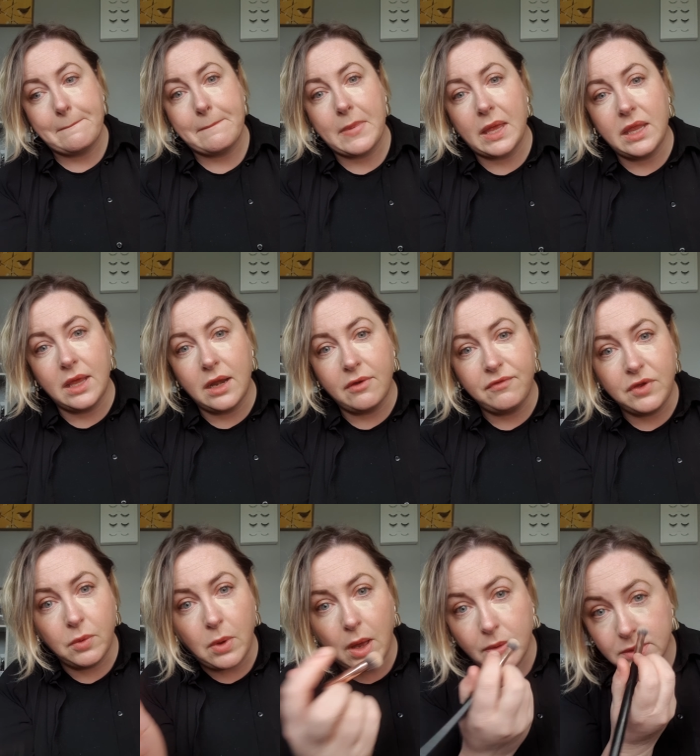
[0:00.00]
And then if you
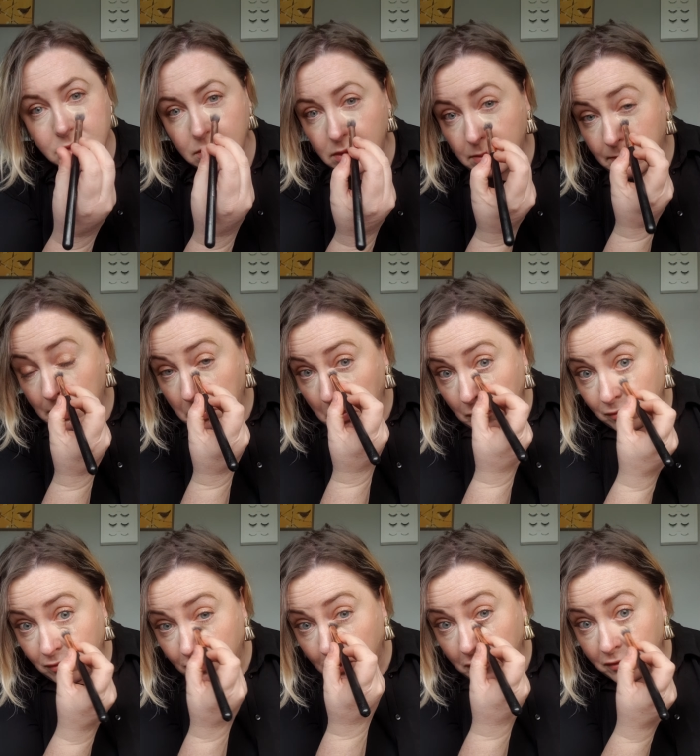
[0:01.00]
work with something a bit more
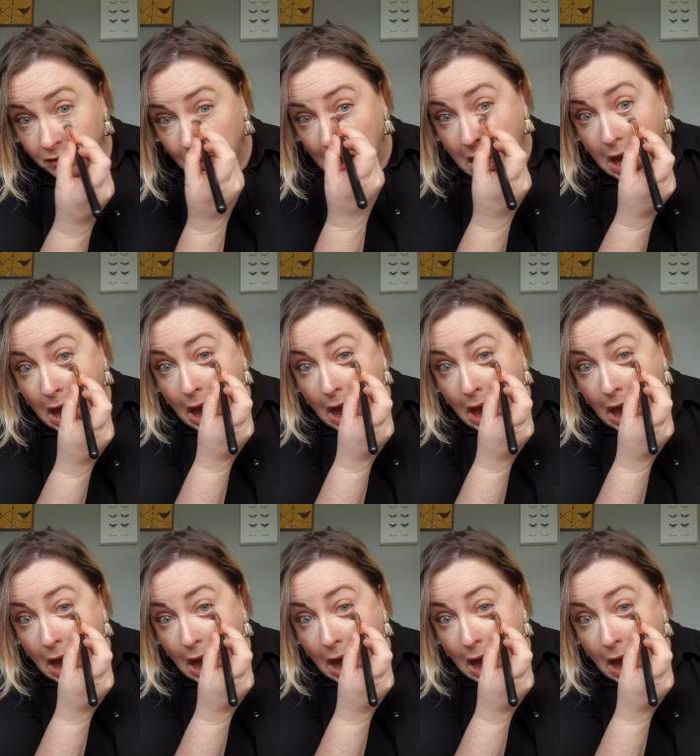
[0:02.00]
fluffy,